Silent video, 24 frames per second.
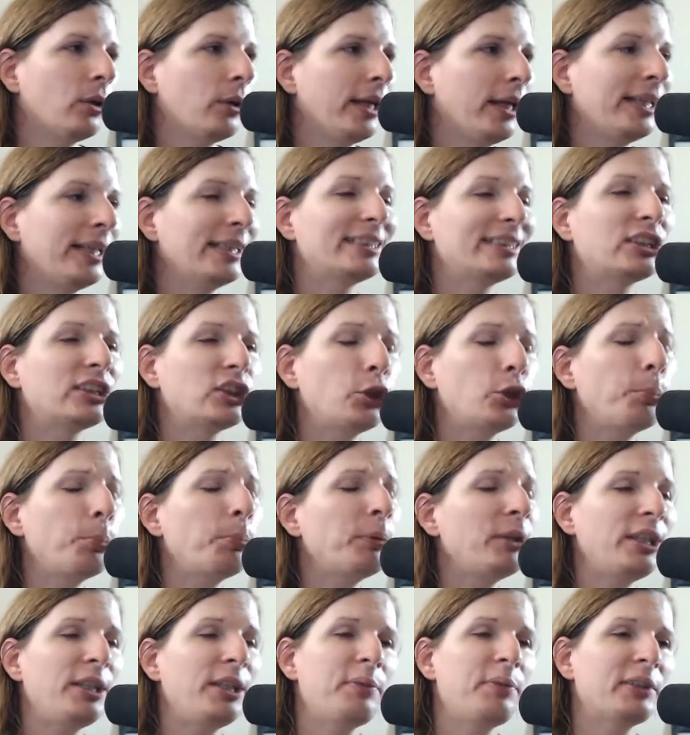And it's
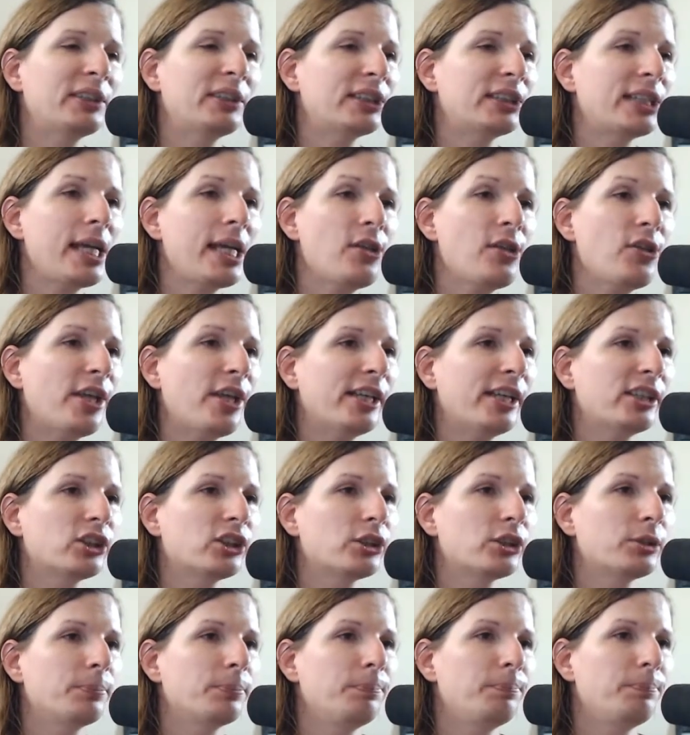stupid to even say
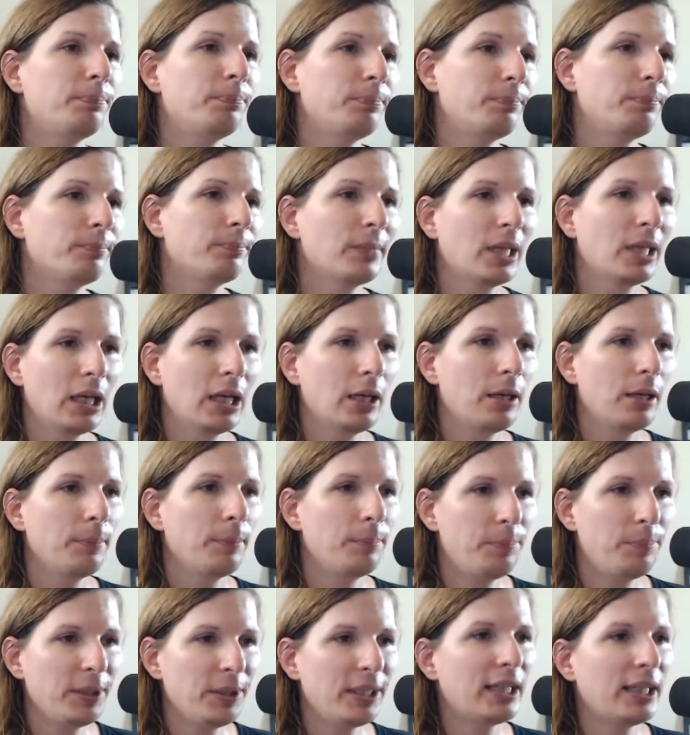this
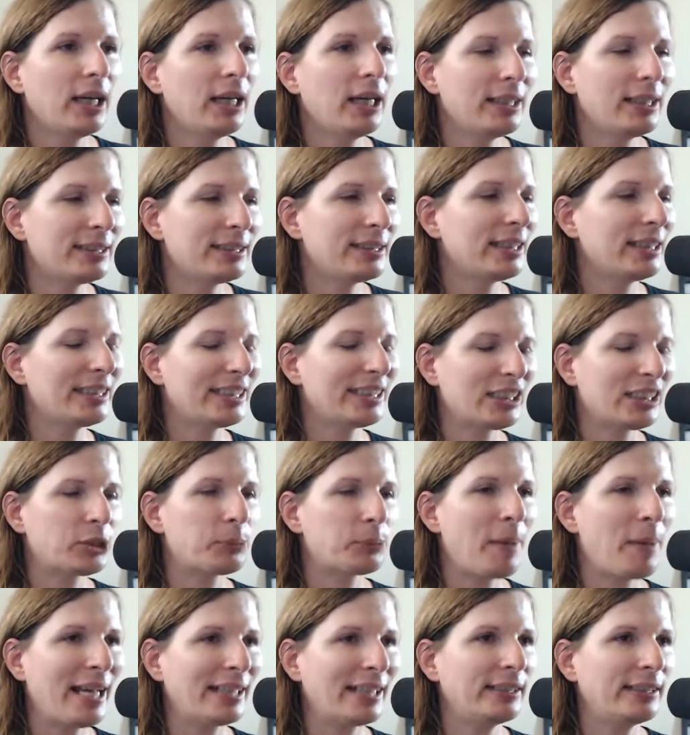because it's
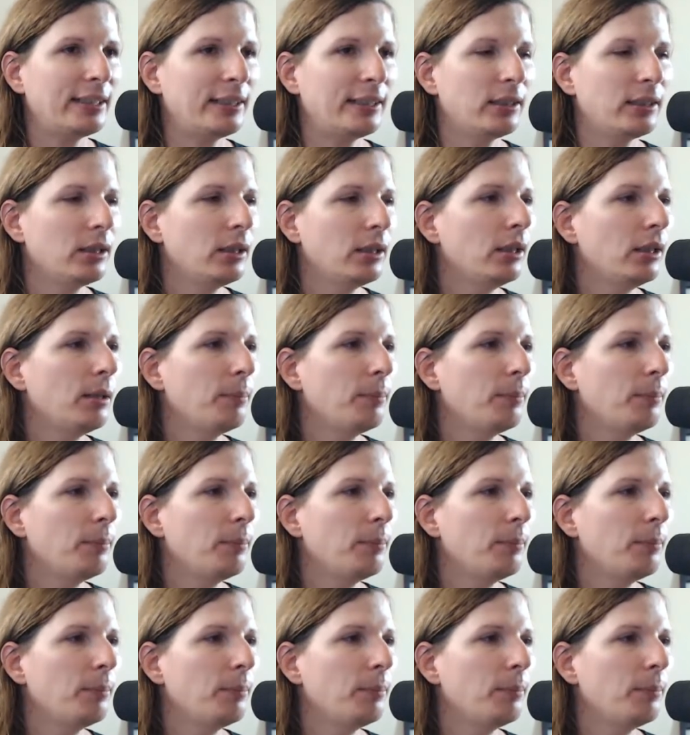expected.